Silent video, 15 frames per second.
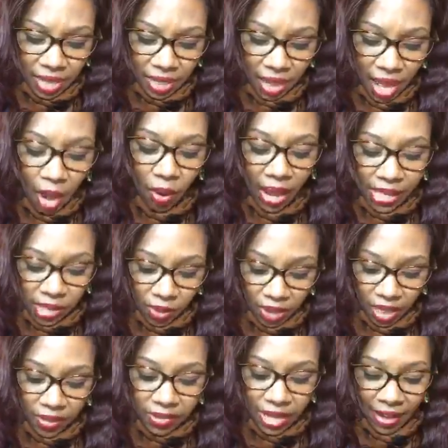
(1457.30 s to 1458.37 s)
life
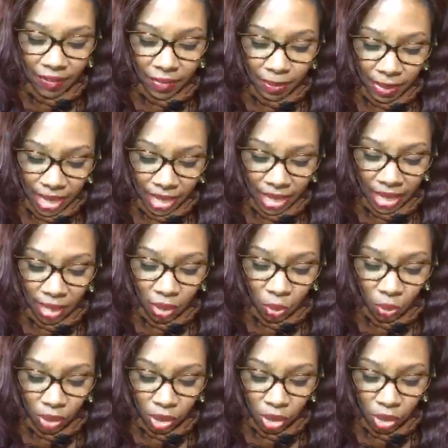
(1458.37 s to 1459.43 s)
meaning
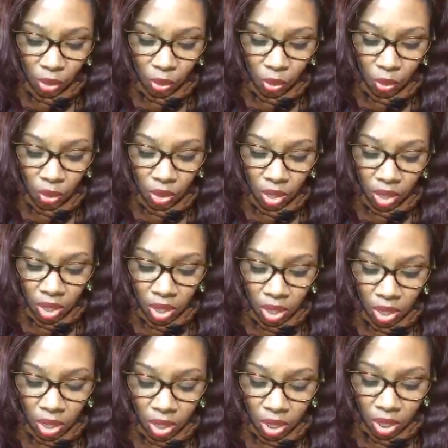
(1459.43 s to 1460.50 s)
when you,
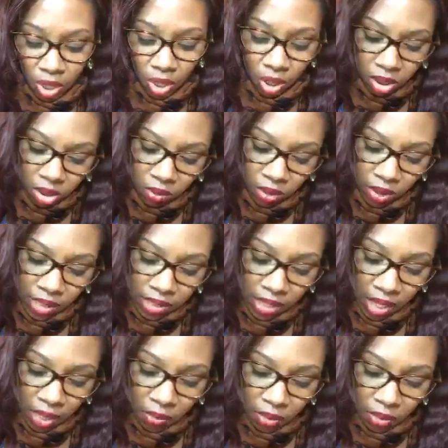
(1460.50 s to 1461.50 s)
Okay. So